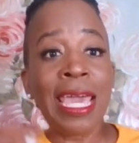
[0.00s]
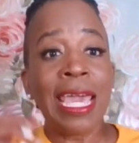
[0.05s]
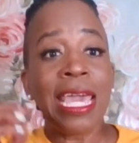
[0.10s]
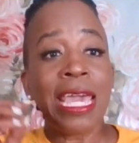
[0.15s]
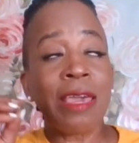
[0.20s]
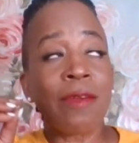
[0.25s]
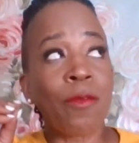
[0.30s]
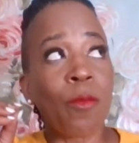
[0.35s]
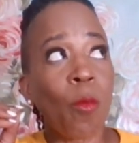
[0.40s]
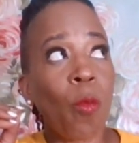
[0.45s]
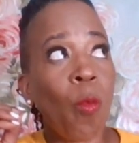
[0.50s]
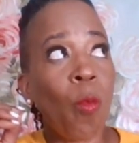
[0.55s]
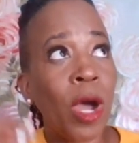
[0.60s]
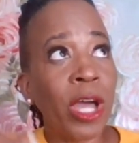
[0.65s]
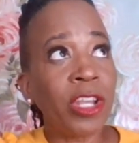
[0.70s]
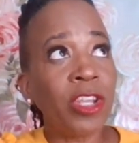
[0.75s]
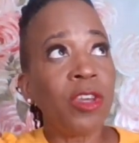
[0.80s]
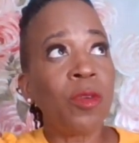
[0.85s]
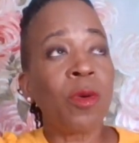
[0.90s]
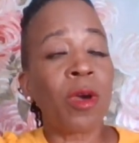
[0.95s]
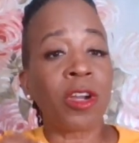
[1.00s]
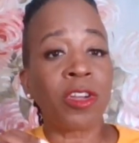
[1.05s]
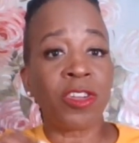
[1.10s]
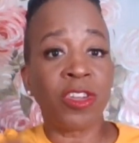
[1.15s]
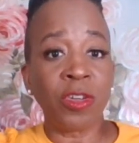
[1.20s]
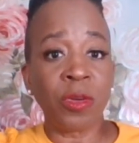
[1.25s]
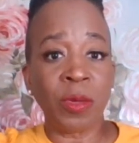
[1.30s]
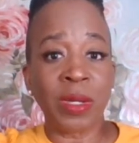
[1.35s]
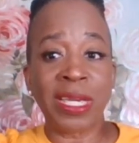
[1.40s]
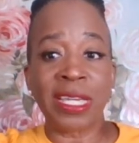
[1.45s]
if what you are
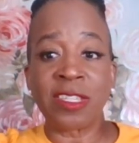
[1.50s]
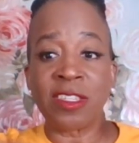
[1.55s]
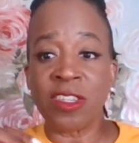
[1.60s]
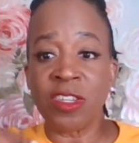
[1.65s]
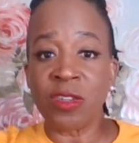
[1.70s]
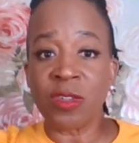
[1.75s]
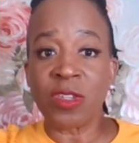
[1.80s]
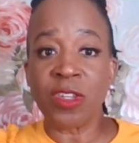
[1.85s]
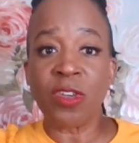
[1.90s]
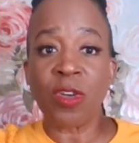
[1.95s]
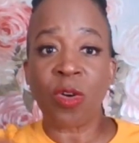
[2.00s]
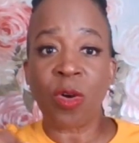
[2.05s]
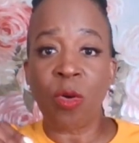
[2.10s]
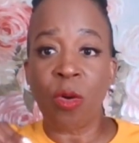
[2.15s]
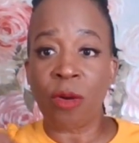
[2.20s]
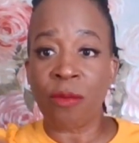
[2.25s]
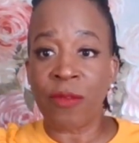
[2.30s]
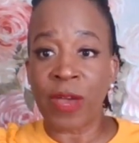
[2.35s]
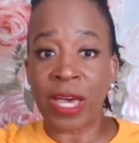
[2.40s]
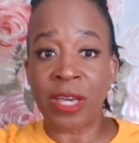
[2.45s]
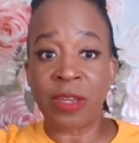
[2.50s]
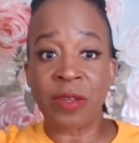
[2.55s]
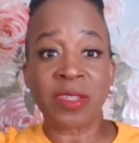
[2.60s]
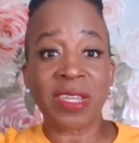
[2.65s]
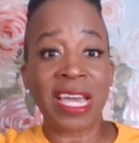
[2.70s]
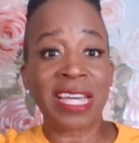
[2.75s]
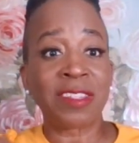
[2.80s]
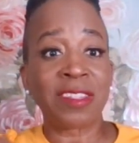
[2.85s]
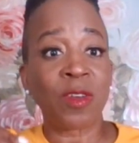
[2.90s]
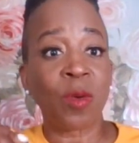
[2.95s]
doing is using your core values
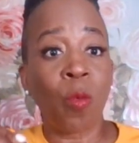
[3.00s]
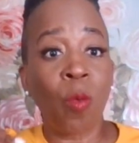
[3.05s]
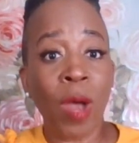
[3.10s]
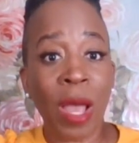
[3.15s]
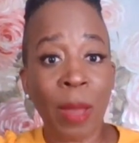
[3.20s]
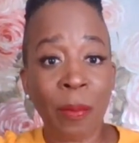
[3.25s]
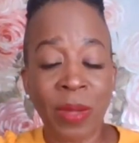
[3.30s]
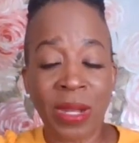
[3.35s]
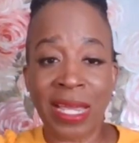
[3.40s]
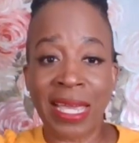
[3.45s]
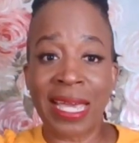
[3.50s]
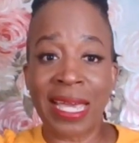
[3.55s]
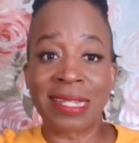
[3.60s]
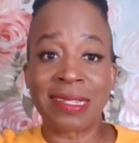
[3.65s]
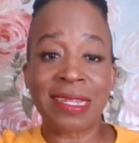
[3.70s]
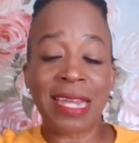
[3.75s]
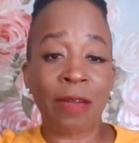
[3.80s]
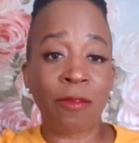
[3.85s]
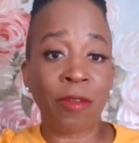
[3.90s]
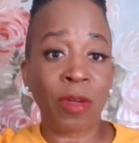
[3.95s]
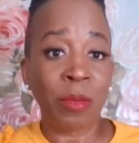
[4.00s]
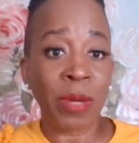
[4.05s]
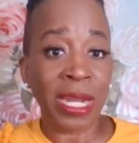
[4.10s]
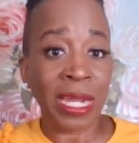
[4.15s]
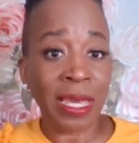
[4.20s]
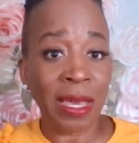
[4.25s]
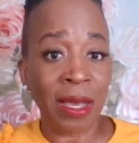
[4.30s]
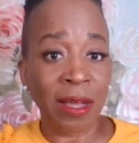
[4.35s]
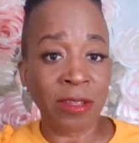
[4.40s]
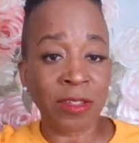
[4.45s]
as a weapon against everybody
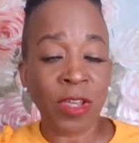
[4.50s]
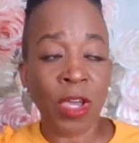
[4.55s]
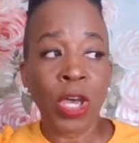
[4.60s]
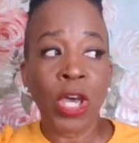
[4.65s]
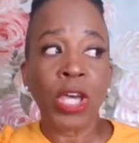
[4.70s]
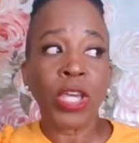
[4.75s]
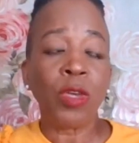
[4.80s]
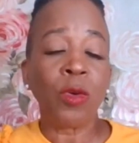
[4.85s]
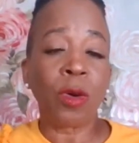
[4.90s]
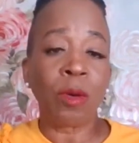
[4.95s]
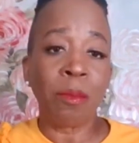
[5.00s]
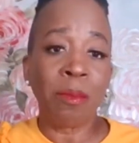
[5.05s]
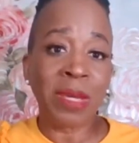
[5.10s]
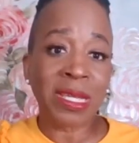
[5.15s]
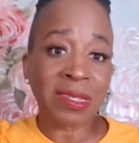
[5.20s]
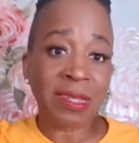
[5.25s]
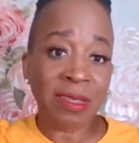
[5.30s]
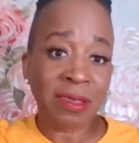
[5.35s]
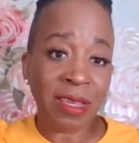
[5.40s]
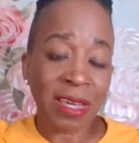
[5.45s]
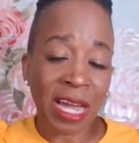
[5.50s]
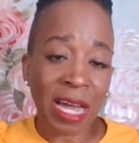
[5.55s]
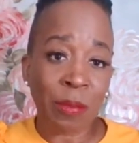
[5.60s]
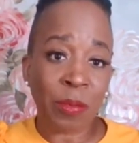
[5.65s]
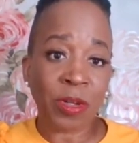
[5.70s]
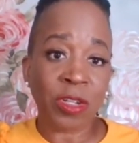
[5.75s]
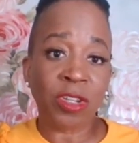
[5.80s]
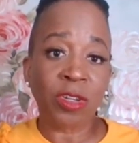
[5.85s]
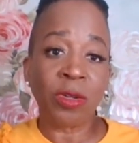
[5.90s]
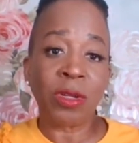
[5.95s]
else, you are missing the
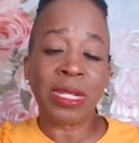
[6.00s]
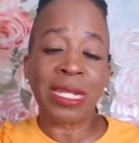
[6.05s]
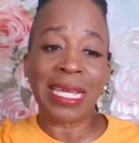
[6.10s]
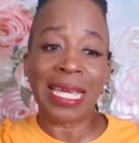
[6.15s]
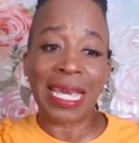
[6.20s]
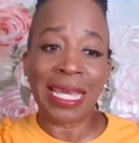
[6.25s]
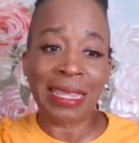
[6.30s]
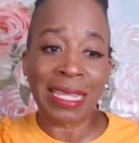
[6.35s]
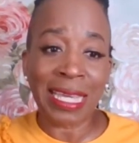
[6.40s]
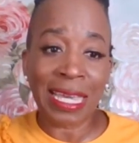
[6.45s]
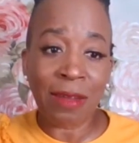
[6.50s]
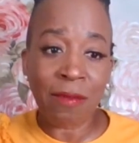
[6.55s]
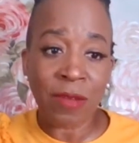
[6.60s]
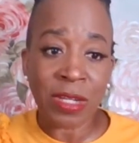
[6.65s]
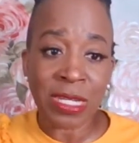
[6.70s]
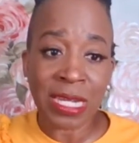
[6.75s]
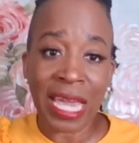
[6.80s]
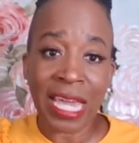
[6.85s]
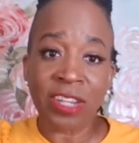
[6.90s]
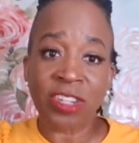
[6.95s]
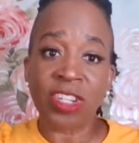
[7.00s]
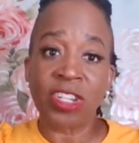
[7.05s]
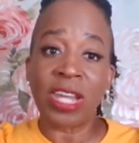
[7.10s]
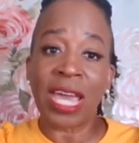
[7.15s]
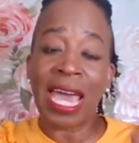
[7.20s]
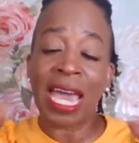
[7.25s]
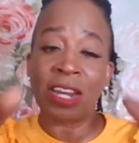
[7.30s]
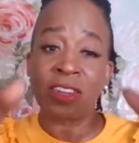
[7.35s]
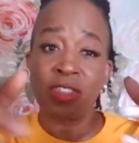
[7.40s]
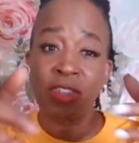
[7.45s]
opportunity and the invitation to
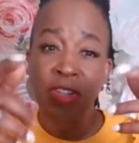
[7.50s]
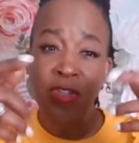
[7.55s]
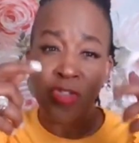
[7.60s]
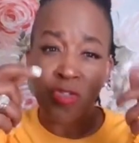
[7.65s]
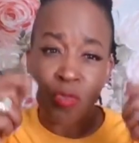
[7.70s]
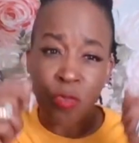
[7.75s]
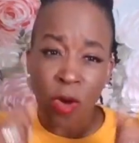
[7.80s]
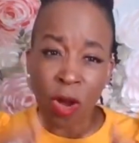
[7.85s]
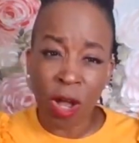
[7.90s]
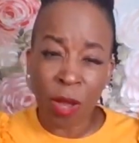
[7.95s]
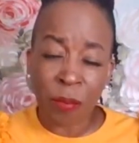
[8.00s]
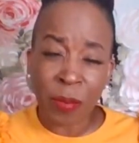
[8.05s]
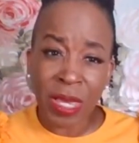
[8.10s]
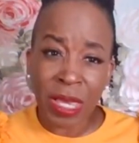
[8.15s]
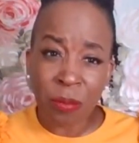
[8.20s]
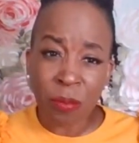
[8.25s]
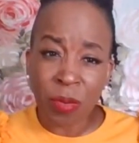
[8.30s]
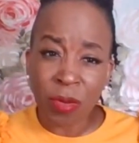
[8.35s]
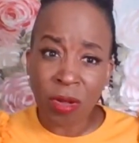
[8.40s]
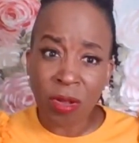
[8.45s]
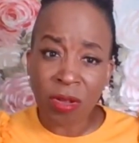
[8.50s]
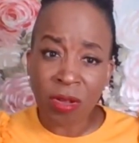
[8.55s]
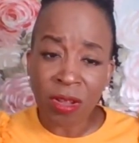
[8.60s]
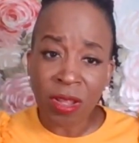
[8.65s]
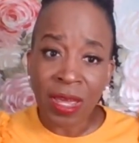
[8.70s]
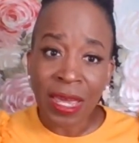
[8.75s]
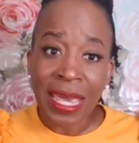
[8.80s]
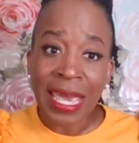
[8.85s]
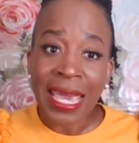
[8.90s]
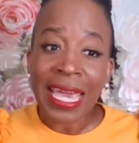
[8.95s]
actually draw people
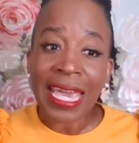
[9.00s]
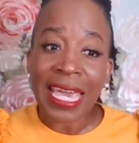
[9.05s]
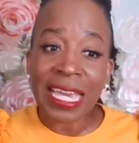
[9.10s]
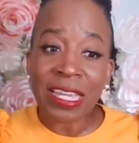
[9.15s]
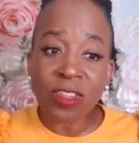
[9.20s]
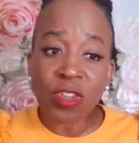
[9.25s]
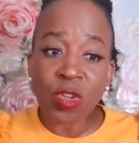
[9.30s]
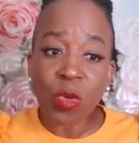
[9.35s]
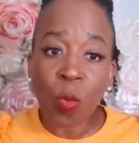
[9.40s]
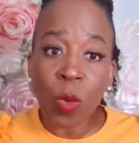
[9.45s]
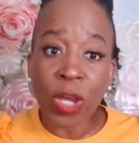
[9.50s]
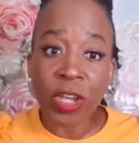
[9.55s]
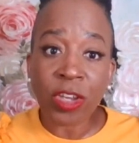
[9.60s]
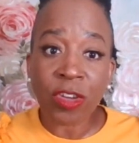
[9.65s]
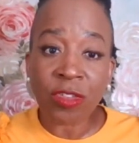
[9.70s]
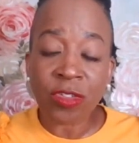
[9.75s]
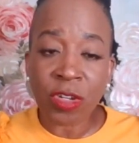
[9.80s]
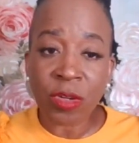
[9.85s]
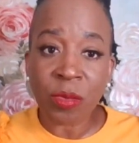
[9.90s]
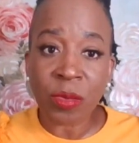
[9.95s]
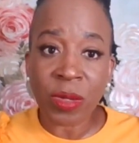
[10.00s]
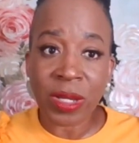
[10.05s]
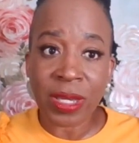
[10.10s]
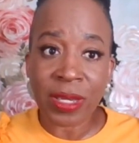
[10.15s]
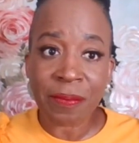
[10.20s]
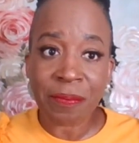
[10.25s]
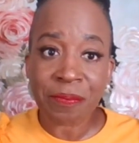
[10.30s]
into what you're doing.